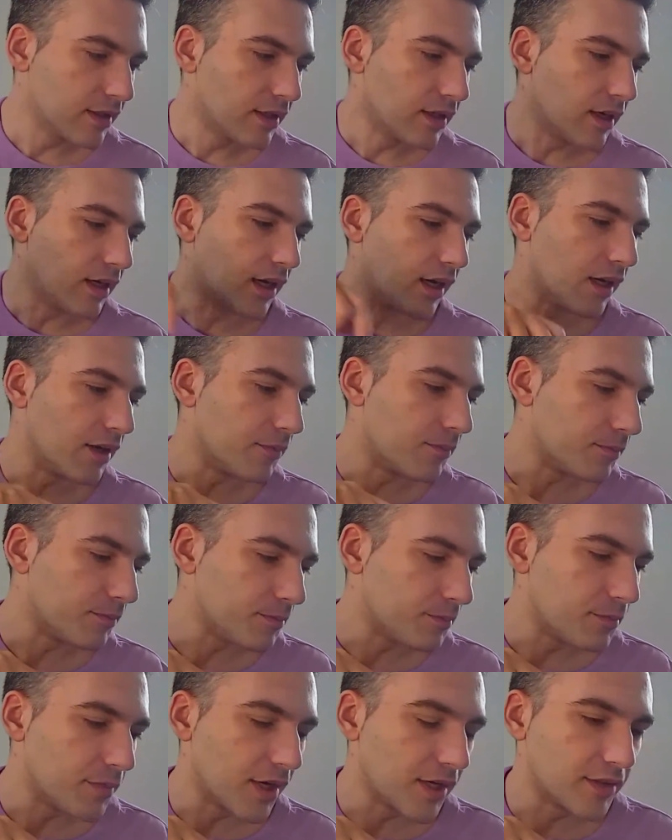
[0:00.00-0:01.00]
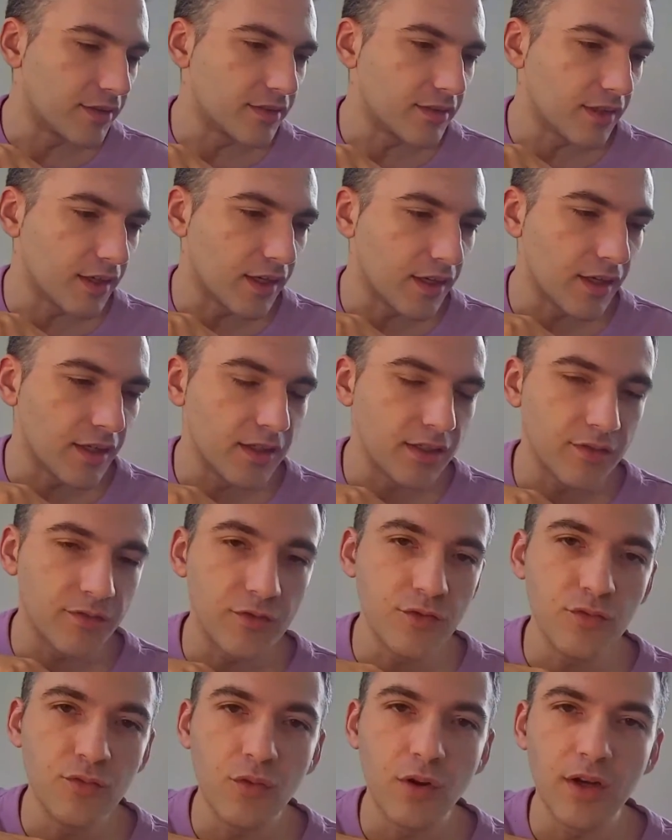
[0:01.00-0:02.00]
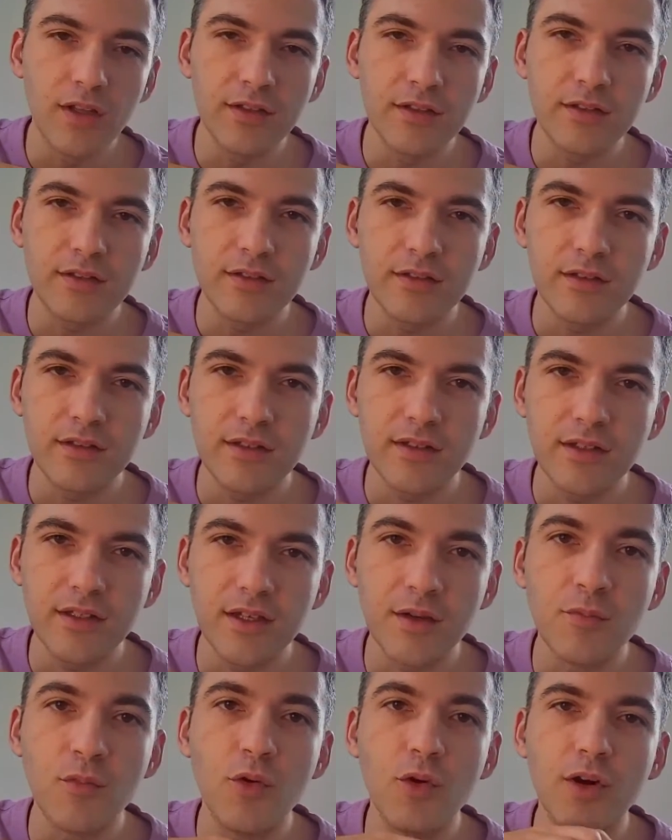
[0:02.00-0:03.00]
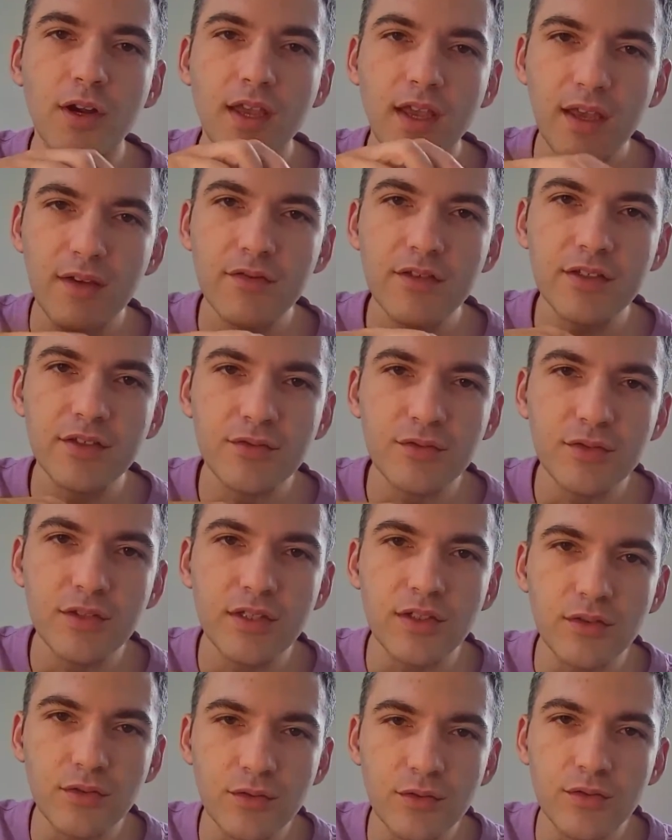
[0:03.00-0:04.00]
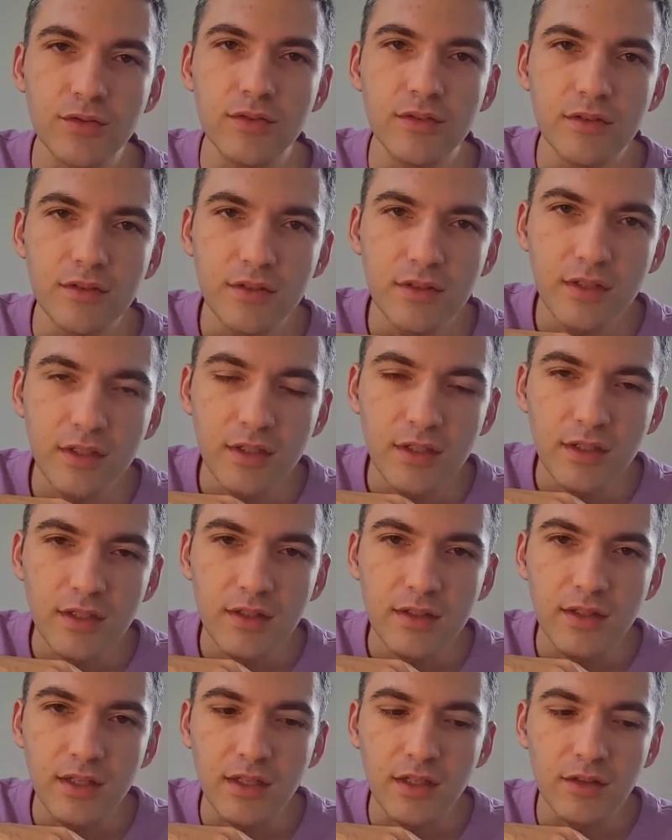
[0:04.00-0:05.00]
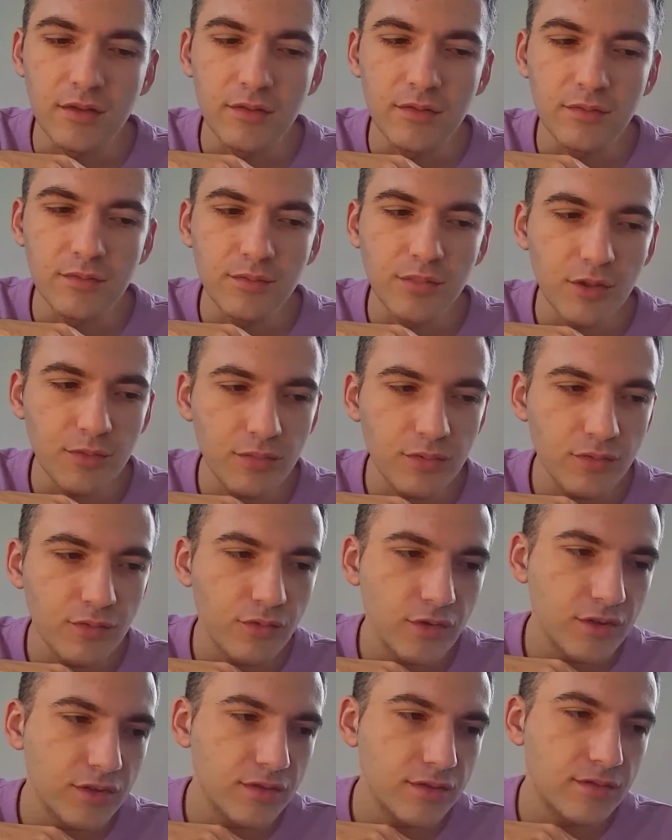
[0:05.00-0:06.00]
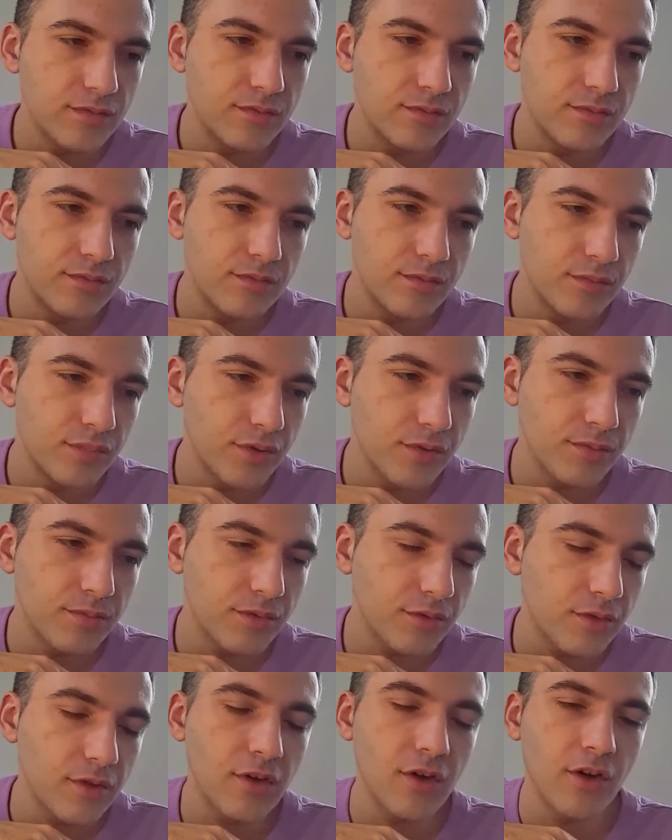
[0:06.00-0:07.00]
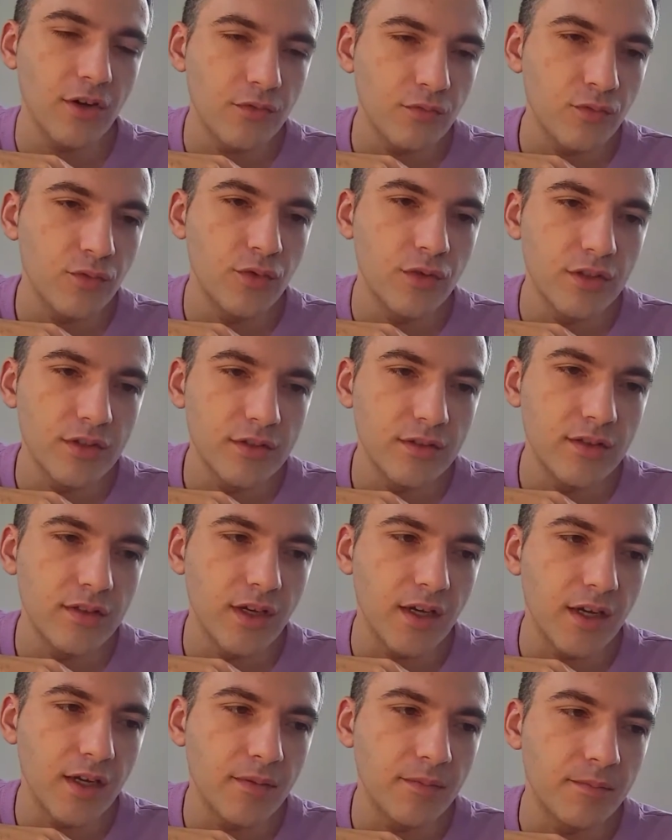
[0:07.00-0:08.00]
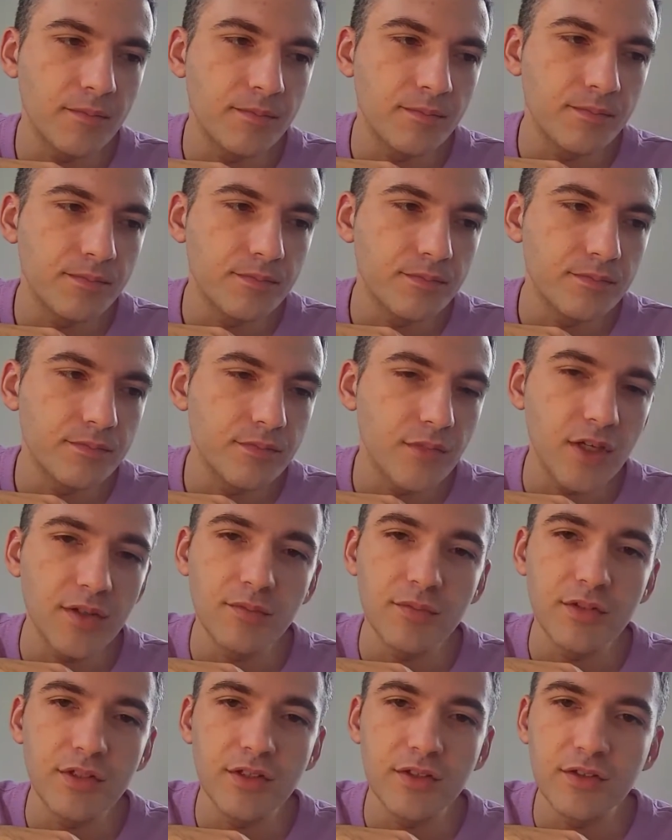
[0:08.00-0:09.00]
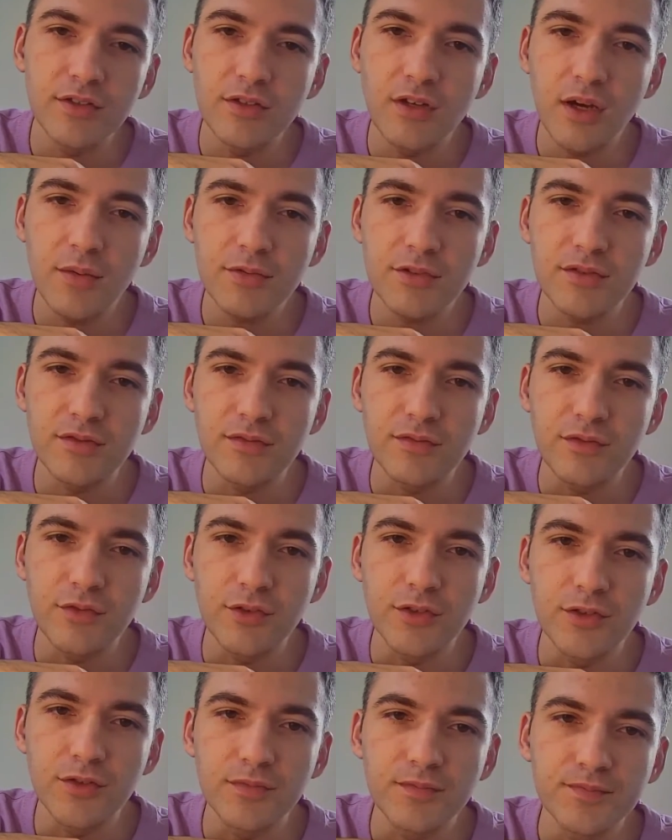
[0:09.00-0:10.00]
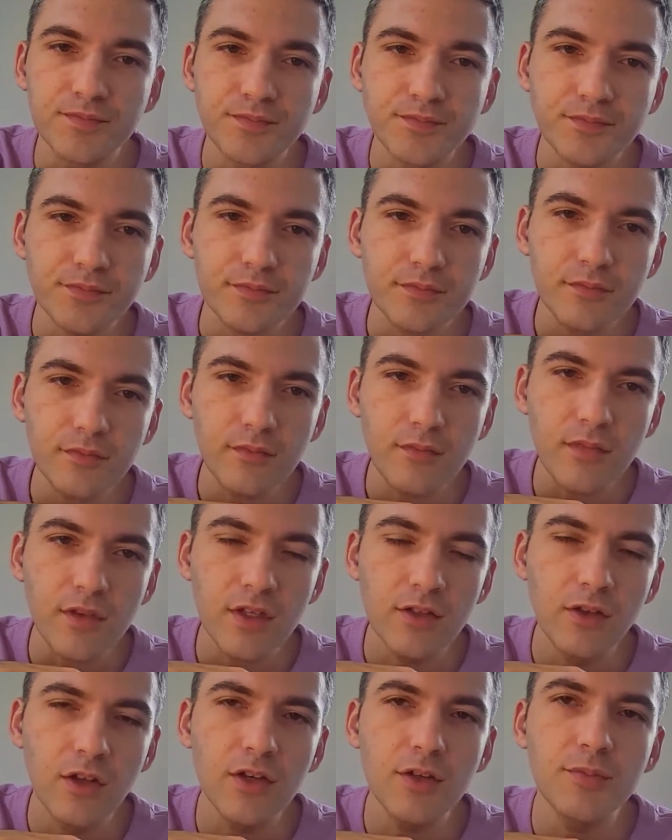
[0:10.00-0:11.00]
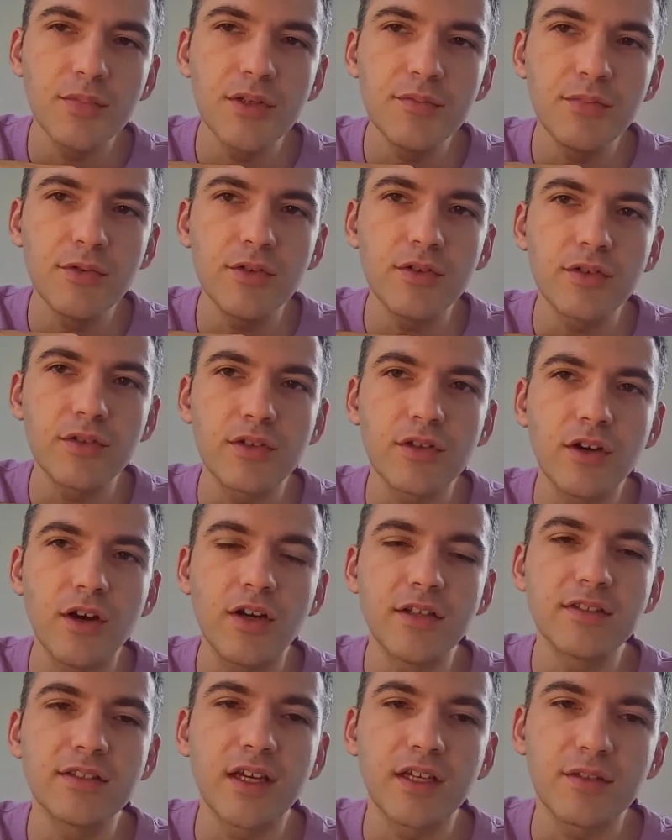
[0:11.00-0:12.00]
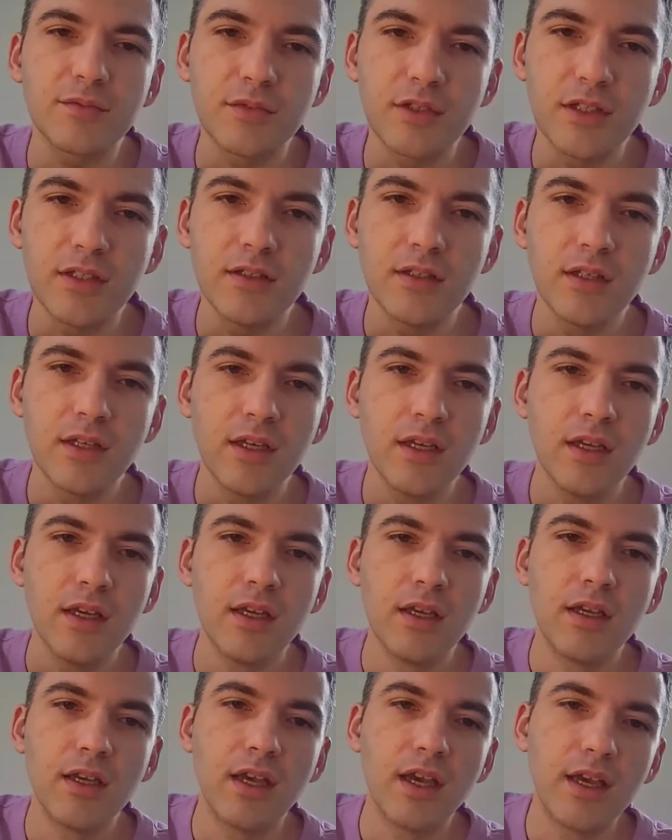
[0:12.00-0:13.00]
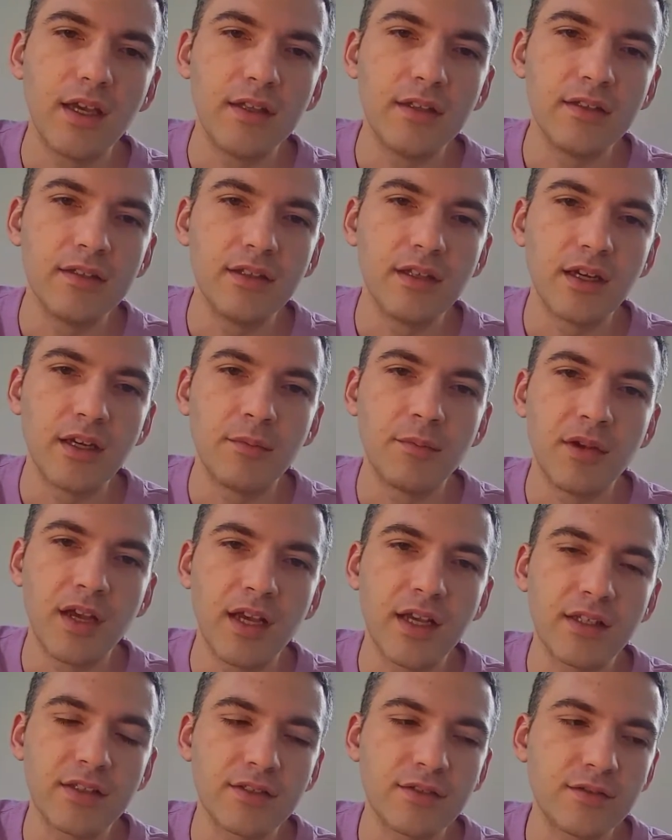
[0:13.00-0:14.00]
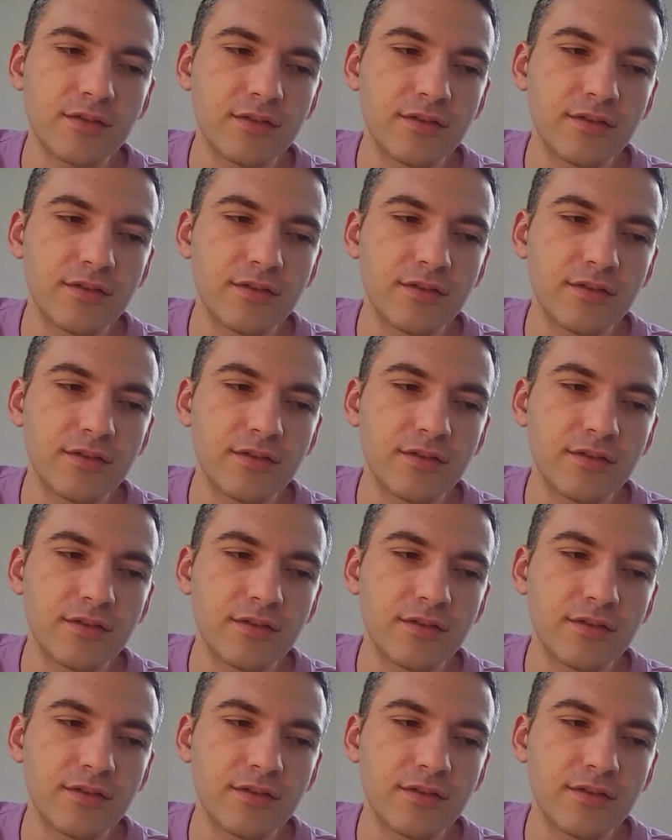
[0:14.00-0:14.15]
but if you want a more heavy-duty oud, then Purpleheart wood might be a good option for you. A lot of people contact me and ask,